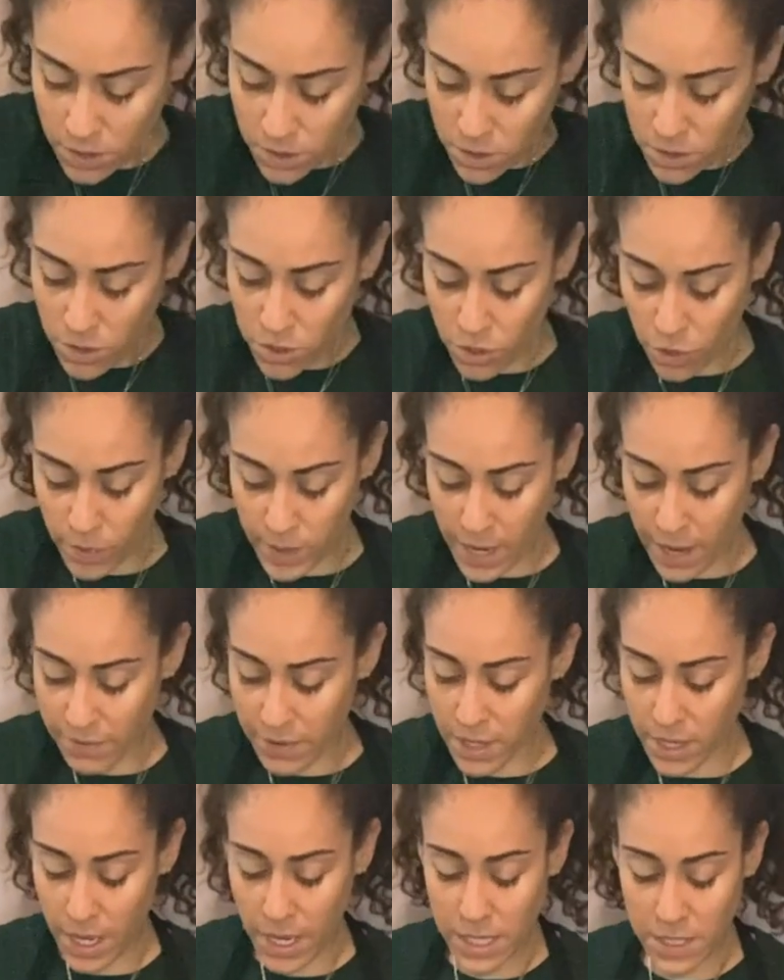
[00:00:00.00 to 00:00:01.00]
so we have
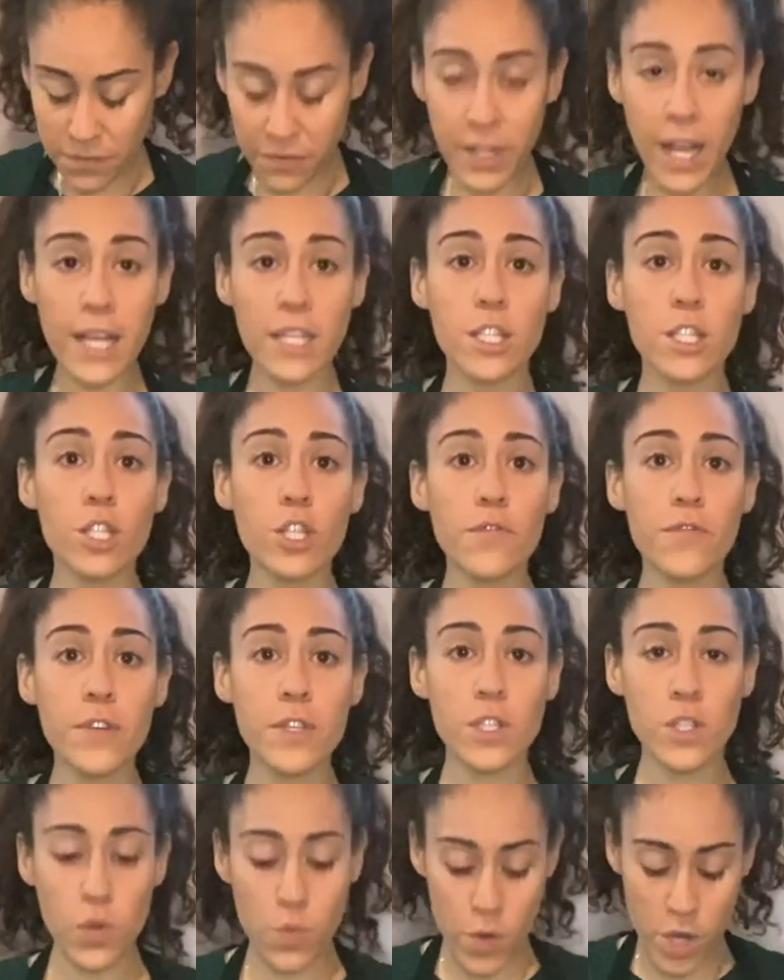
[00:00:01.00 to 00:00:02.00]
a nice flat
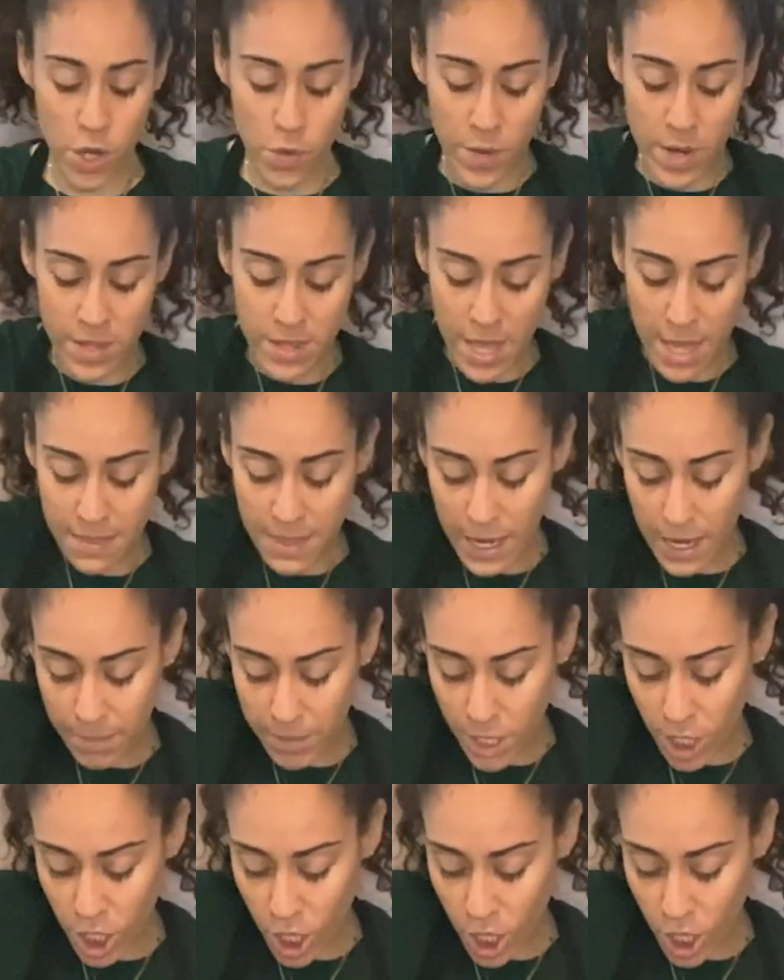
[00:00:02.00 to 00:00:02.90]
surface to work with, and then I'm going to